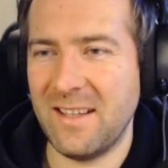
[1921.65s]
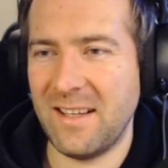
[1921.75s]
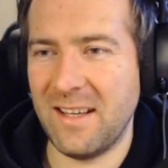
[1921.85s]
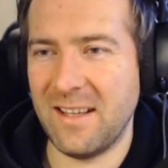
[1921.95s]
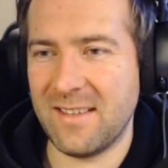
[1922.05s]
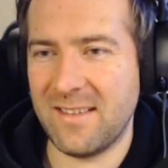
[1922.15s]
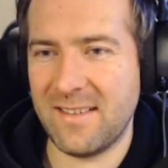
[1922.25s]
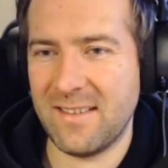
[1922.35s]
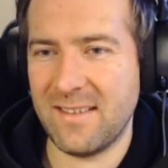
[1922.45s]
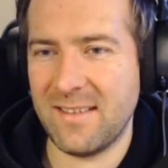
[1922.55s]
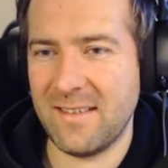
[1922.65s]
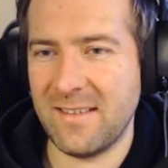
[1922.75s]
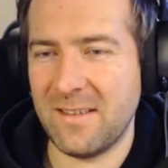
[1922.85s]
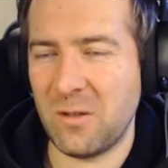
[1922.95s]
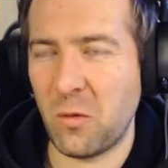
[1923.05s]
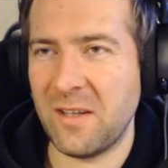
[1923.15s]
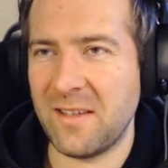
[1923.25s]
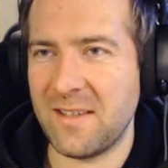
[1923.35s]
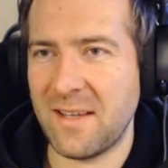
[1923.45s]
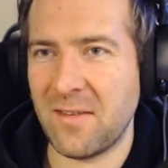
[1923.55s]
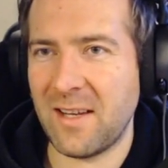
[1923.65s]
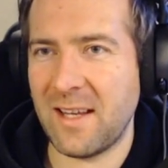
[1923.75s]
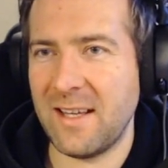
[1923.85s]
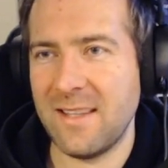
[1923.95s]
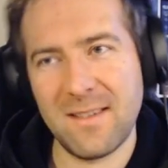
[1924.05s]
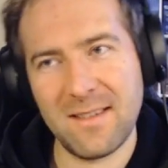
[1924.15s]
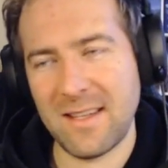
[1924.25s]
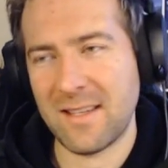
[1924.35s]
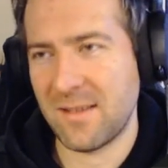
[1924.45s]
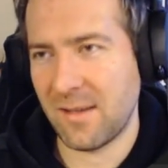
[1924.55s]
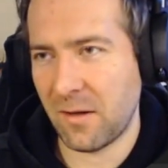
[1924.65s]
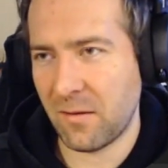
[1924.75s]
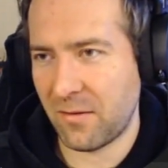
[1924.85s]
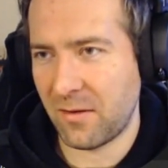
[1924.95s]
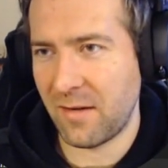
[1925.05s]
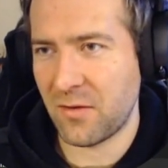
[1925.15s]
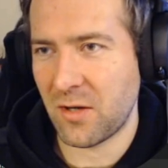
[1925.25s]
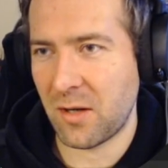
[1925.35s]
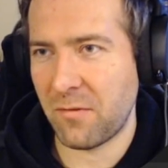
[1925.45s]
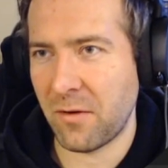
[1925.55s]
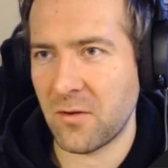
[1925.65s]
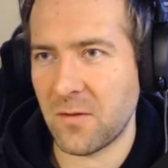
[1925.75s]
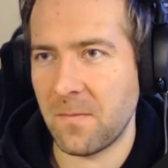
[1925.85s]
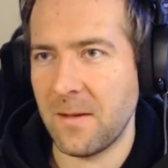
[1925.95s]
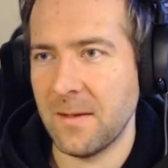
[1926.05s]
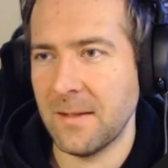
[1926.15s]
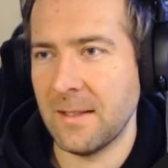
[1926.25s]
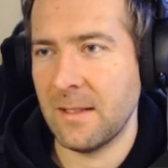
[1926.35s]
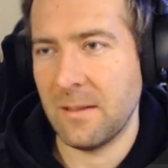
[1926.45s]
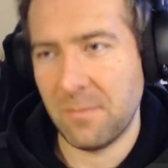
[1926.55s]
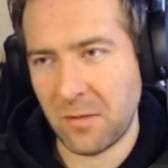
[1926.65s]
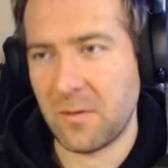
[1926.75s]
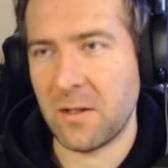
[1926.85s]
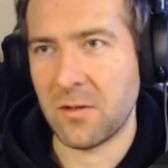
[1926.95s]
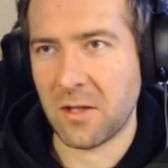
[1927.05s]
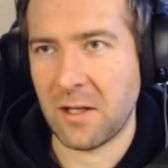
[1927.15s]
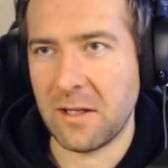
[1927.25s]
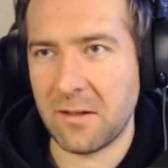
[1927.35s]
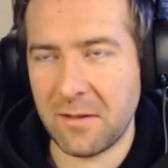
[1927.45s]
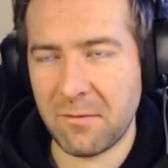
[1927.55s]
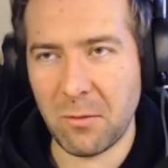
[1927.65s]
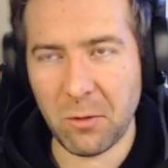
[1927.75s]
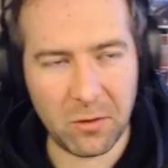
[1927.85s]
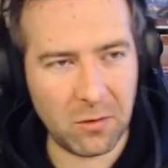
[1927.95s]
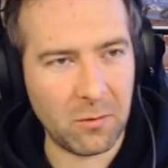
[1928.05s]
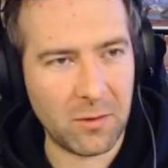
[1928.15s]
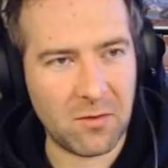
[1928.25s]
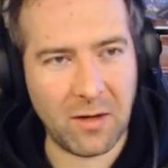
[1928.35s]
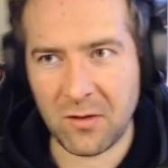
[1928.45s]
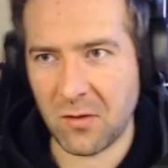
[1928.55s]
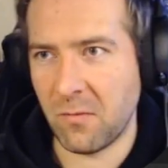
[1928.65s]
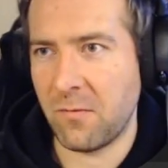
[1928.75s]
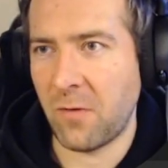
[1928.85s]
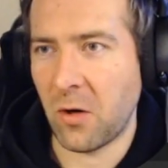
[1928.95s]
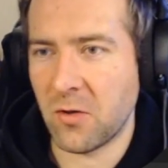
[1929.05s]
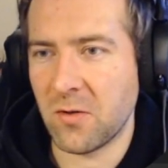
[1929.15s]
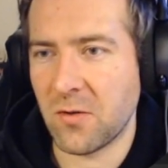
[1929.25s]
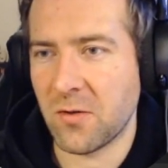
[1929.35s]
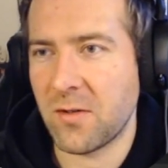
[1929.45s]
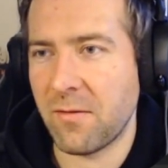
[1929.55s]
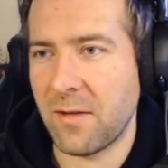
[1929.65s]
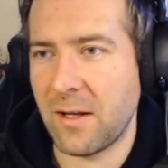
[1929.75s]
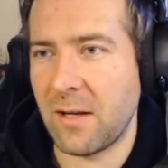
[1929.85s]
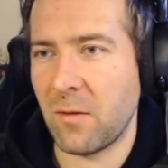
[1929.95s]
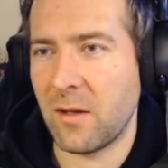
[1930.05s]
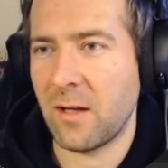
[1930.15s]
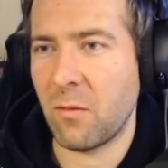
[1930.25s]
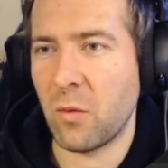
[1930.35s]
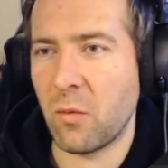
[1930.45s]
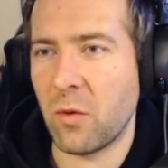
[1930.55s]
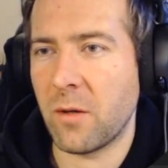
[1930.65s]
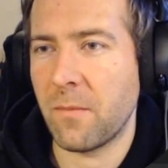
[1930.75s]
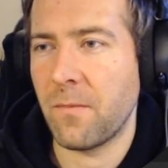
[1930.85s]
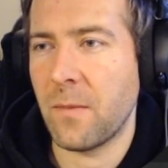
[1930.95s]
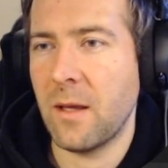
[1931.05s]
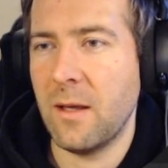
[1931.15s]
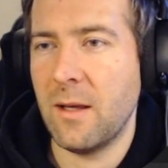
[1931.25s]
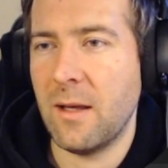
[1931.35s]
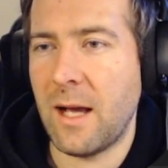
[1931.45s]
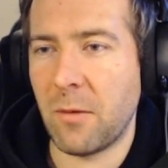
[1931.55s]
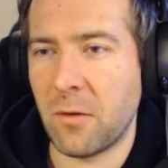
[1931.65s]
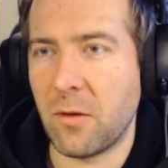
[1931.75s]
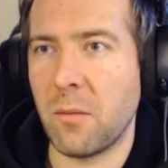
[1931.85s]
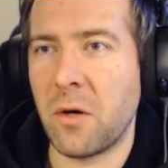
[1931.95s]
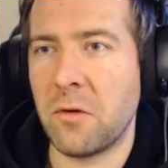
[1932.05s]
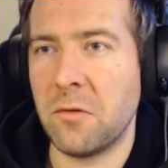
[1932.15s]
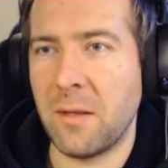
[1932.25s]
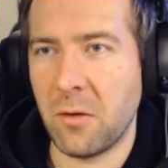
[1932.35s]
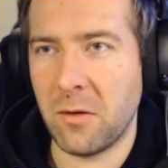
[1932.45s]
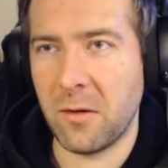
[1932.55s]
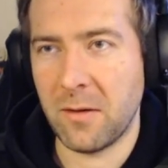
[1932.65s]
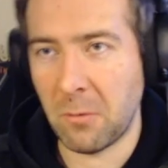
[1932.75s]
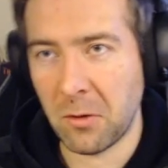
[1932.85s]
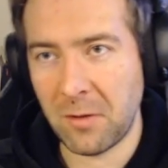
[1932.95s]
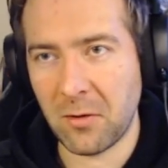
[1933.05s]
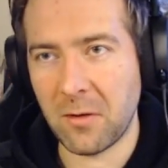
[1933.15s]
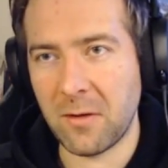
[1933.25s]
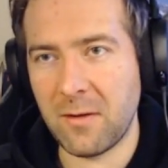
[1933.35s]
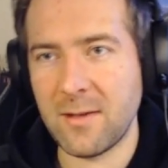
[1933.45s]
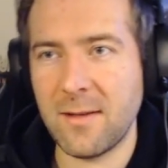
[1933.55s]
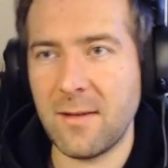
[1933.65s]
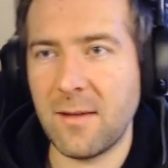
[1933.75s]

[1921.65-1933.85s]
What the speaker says: It's 27 lines. That's a lot for an F# function. But there's a clear, if we wanted to extract some functions or stuff like that, that would work. I'm not gonna bother. I'm not even gonna test it.